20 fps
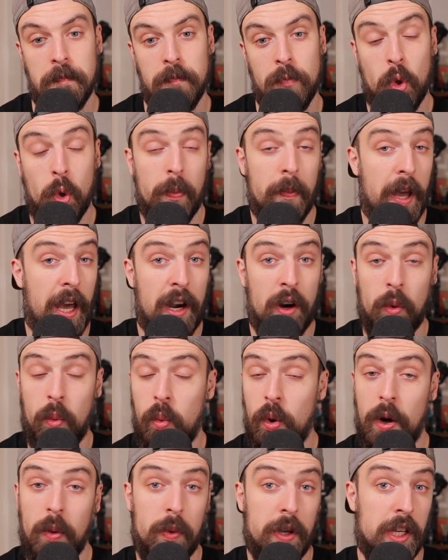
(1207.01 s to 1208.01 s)
No matter
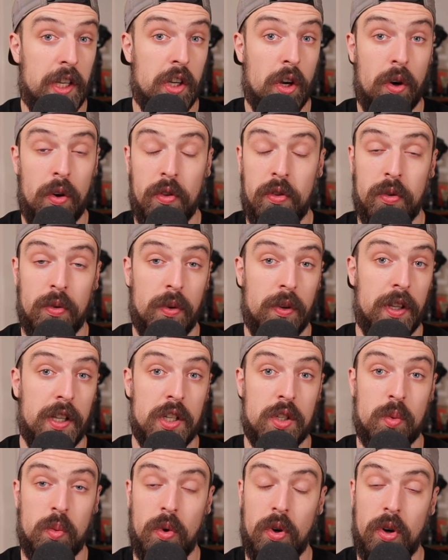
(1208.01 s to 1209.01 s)
what we go through in
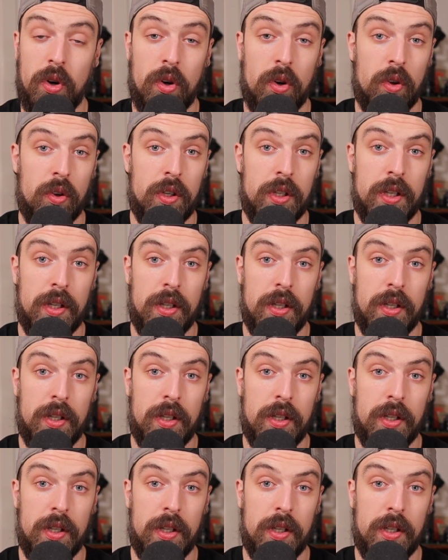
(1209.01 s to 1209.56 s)
this world,